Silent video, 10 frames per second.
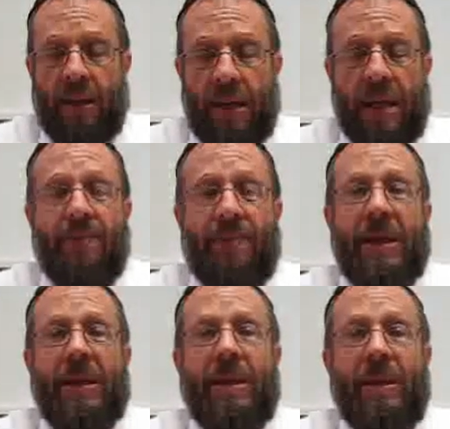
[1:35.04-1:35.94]
a
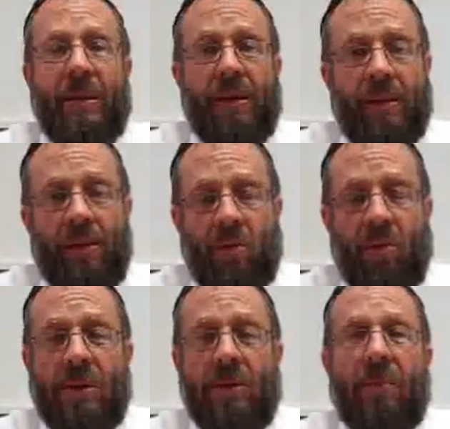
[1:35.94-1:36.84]
being who
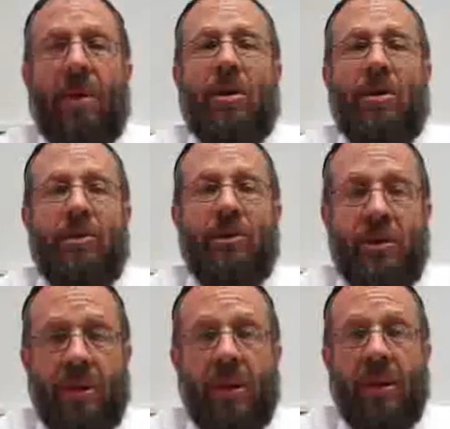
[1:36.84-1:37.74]
has emerged